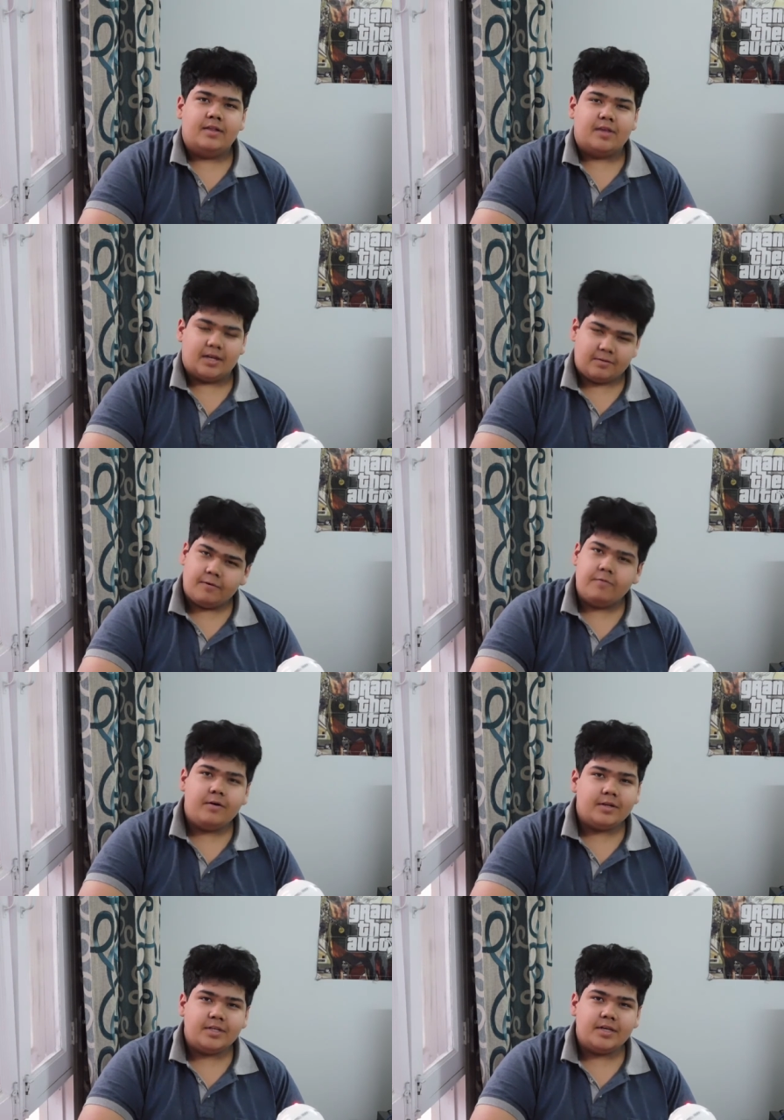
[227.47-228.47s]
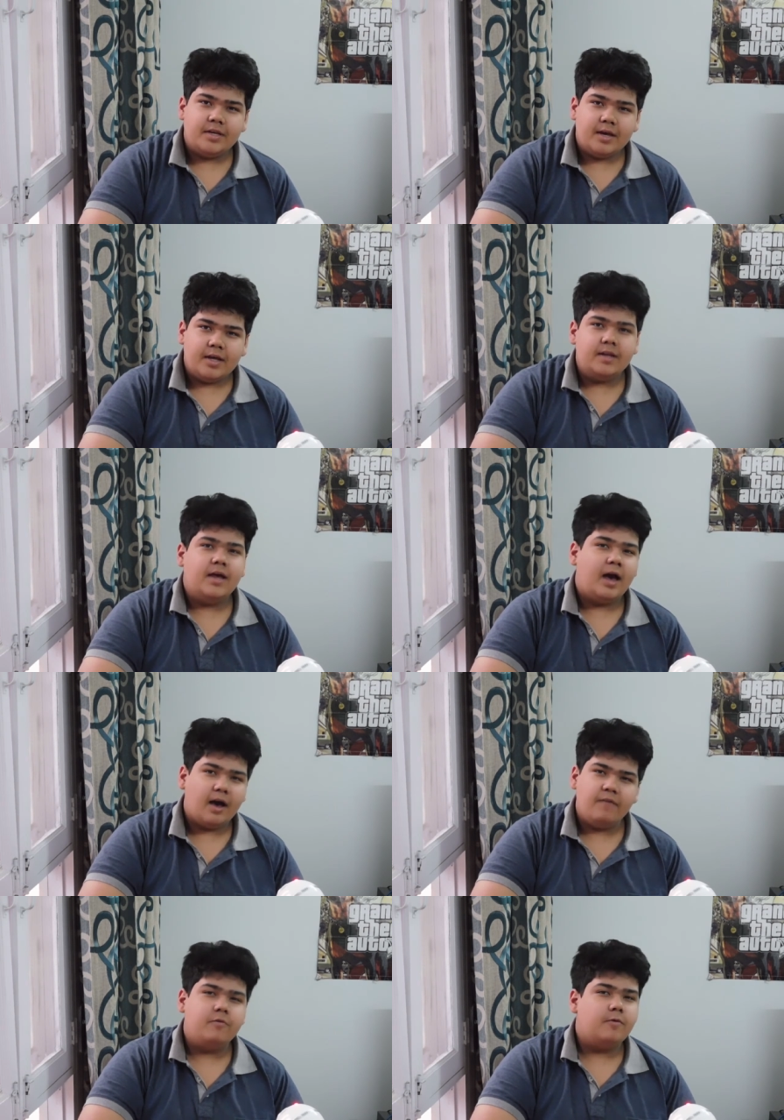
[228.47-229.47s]
Thanks for watching, and
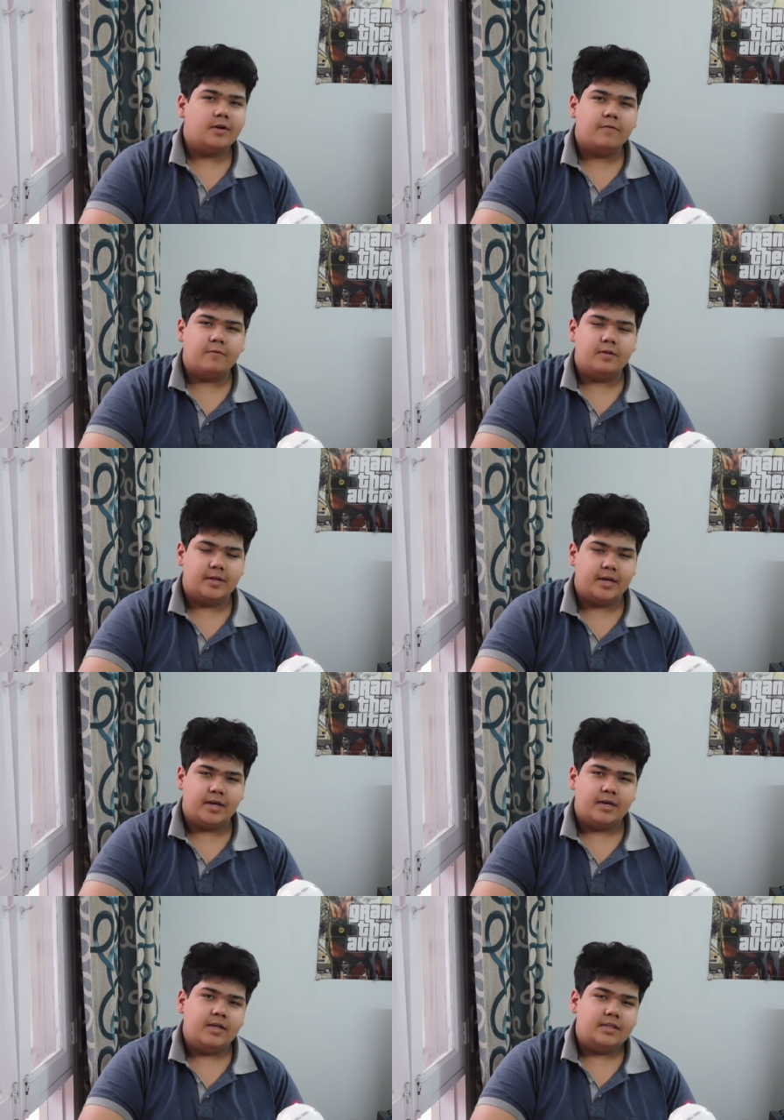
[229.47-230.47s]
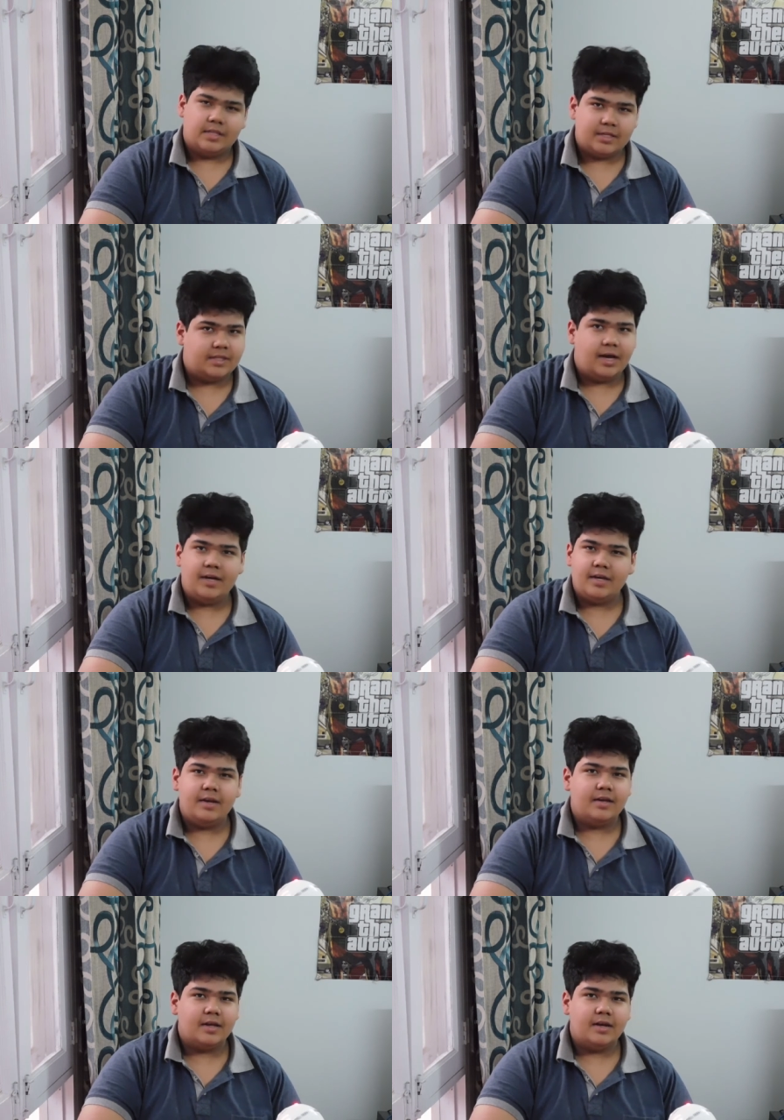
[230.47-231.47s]
have a wonderful day. This is the
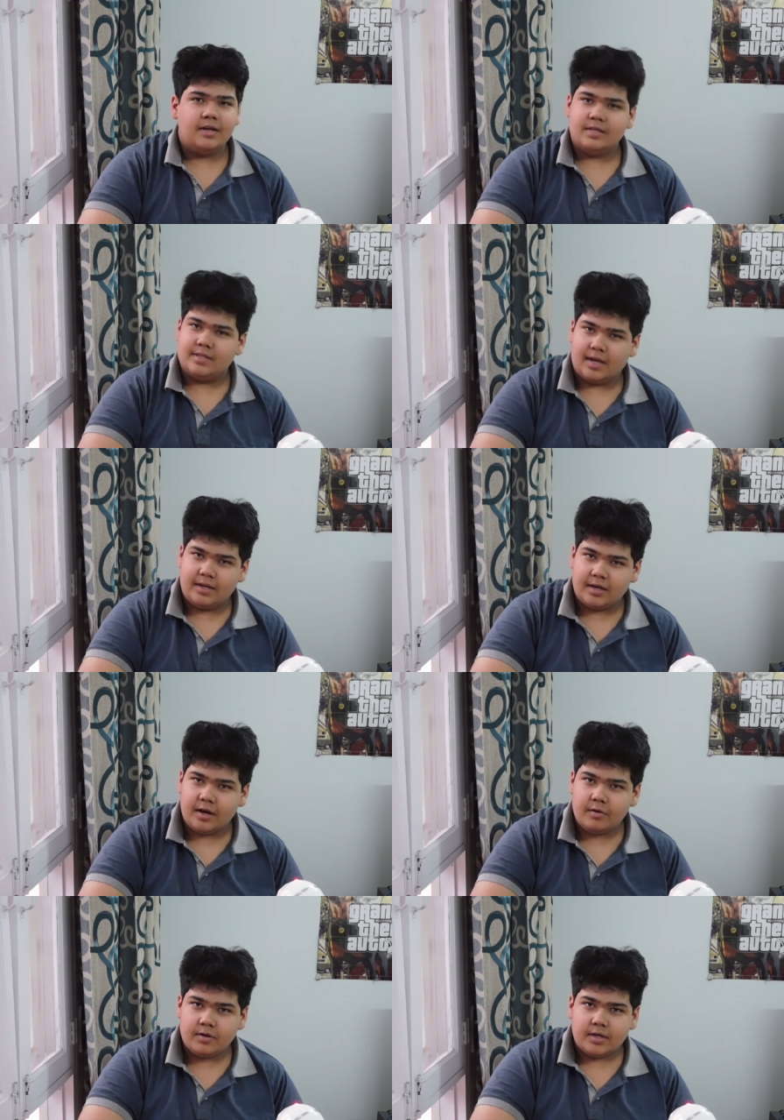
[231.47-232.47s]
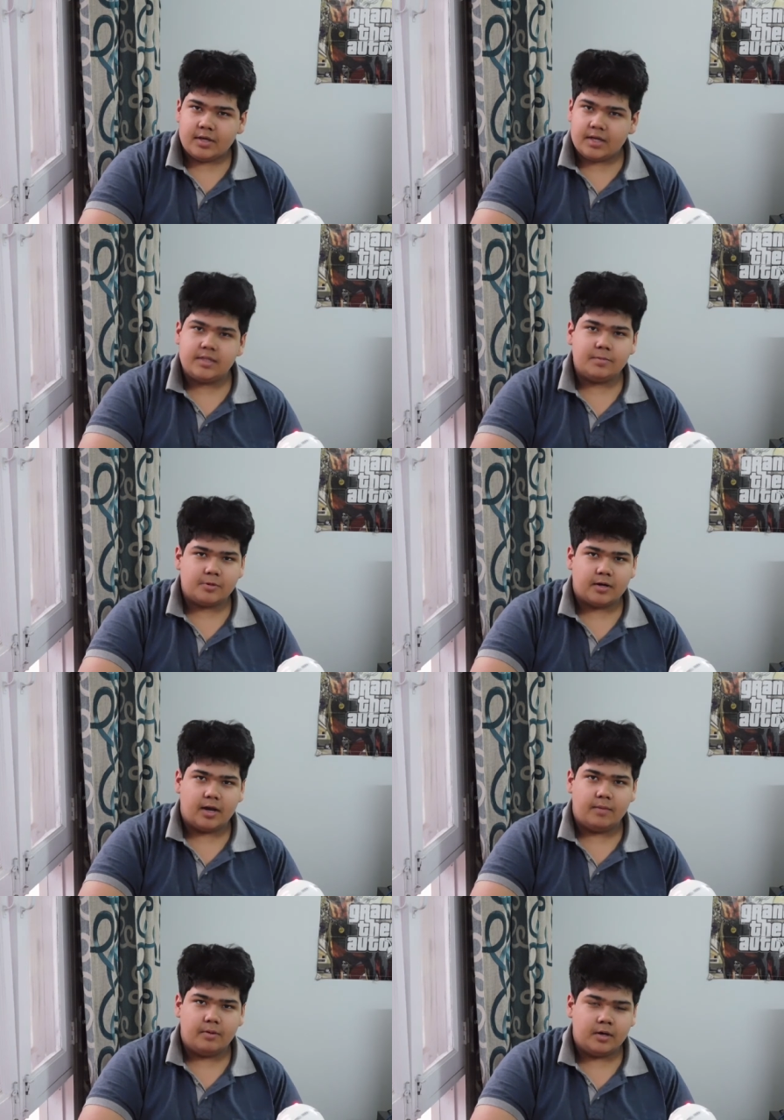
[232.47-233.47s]
Indian Kid, signing out and
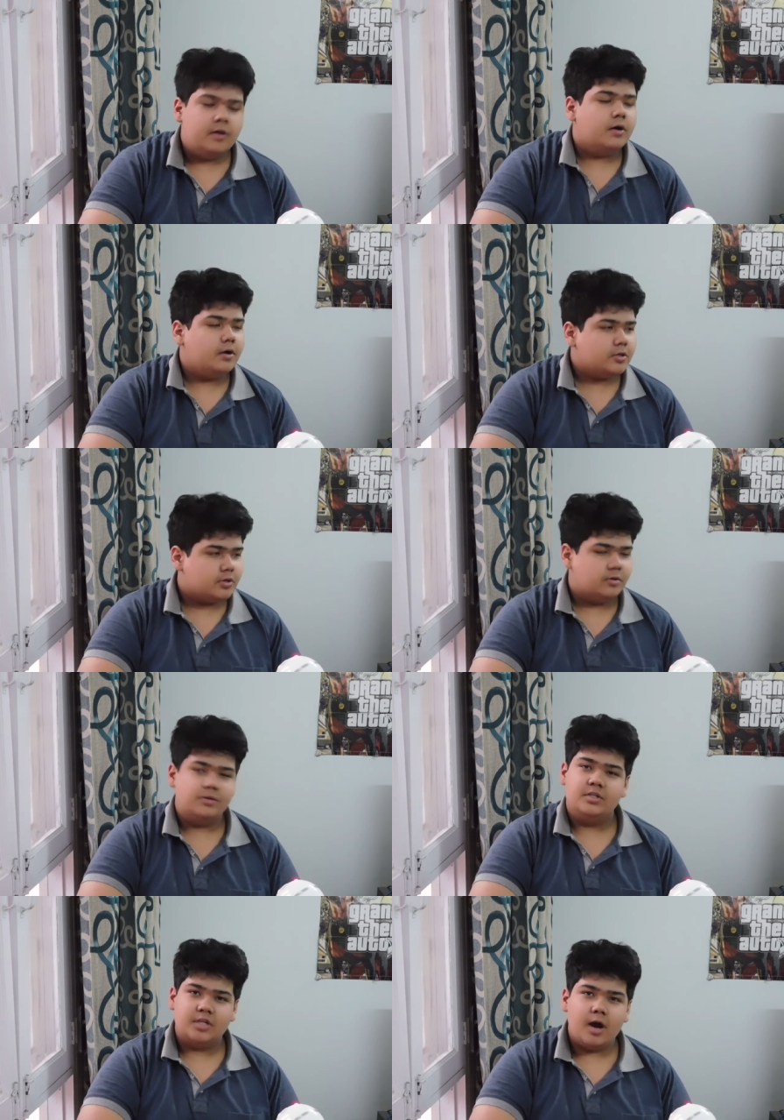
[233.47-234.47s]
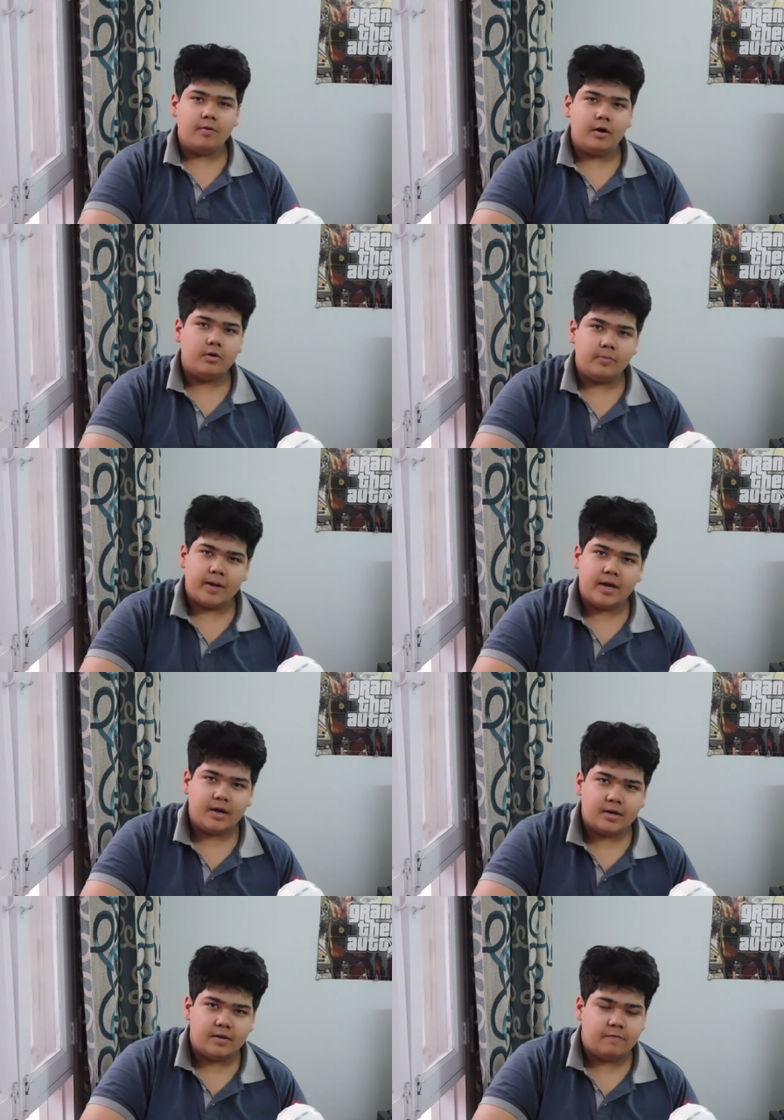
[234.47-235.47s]
subscribe. Also, shout out to my
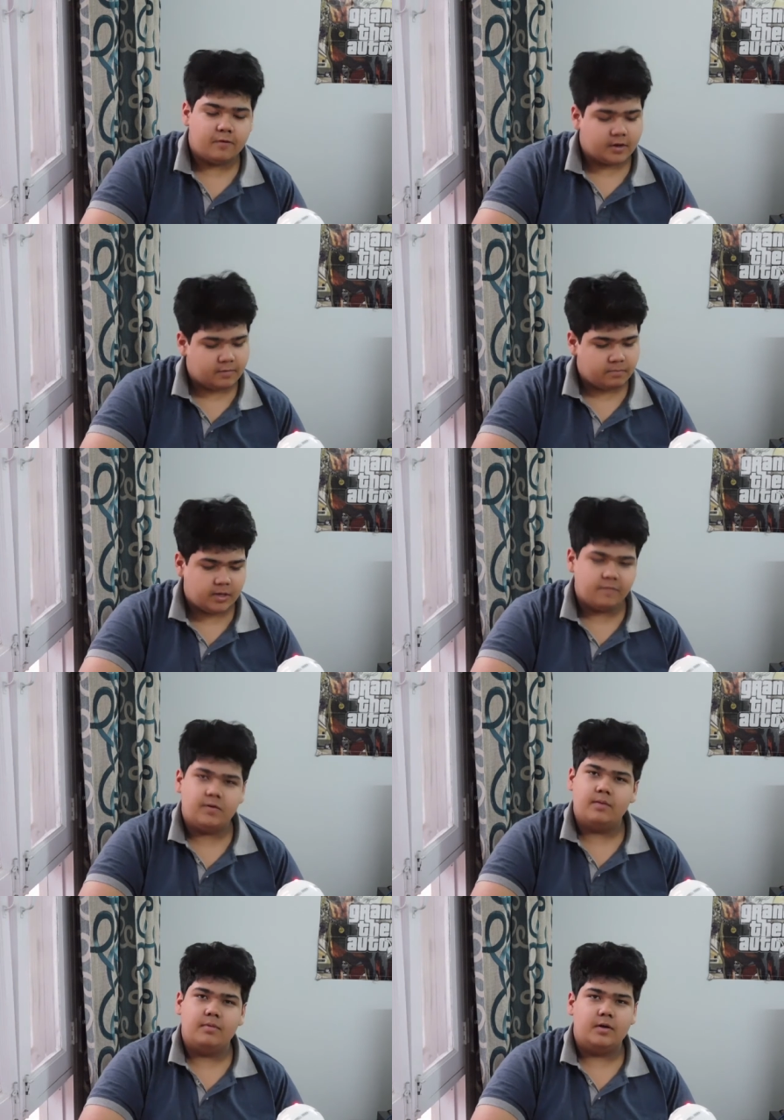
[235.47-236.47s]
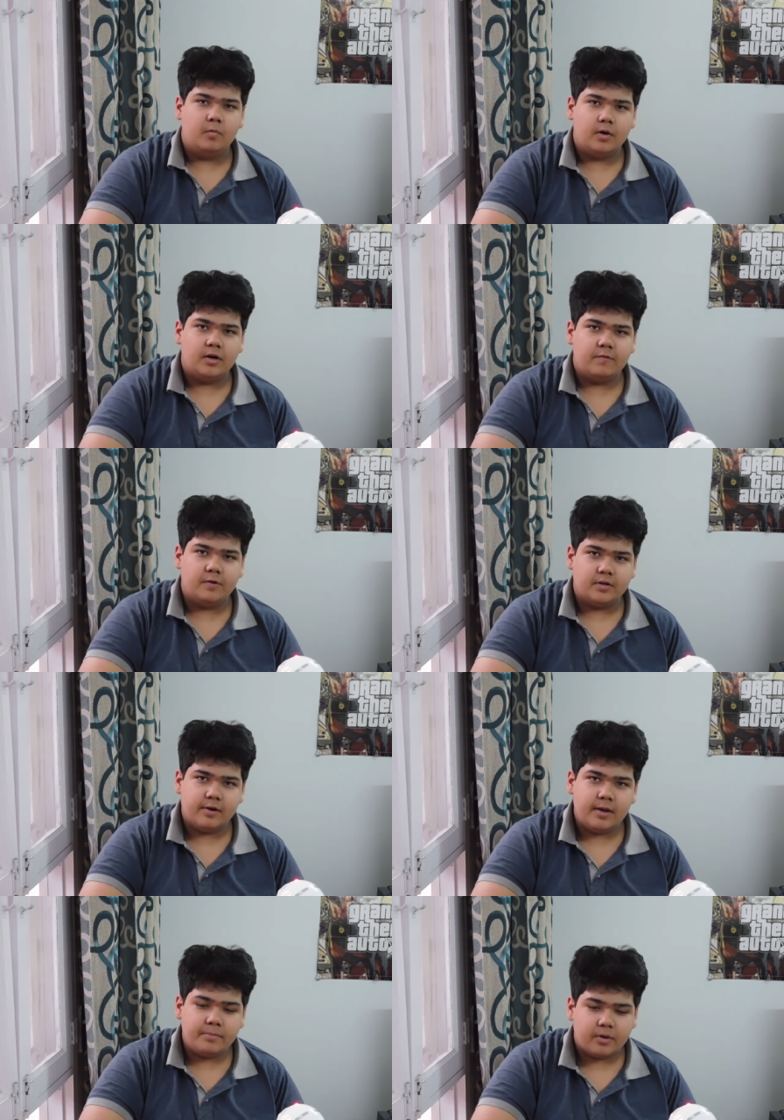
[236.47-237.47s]
uncle for gifting me a wonderful
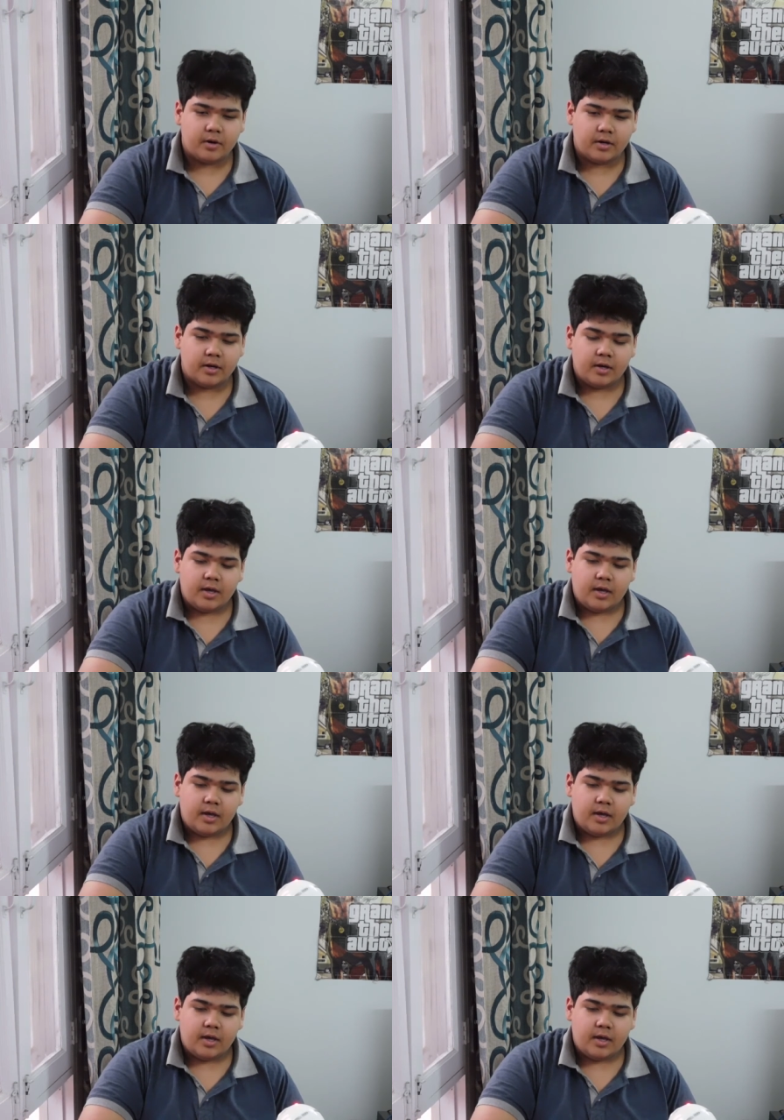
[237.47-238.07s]
tripod,